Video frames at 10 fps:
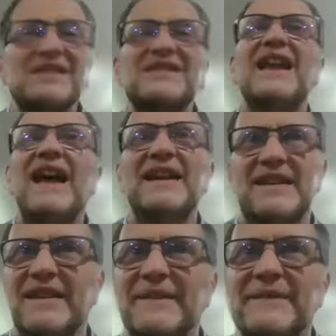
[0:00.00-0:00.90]
because I
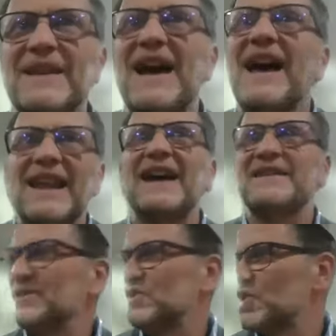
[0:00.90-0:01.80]
like it. I like
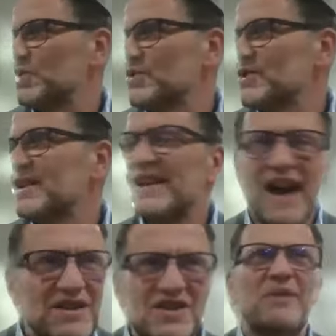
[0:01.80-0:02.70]
these tunes.
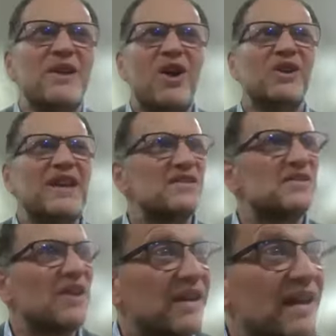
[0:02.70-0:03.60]
And so we all get
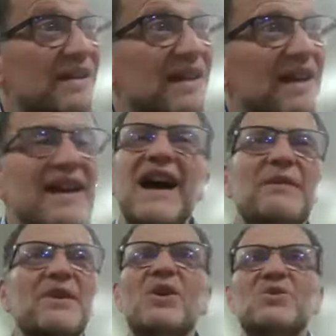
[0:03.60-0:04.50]
stuck in
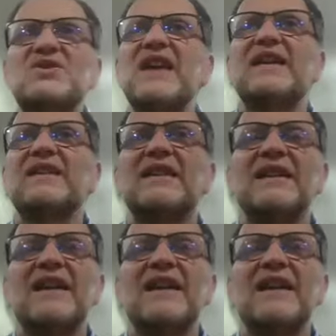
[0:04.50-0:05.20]
and we all sing,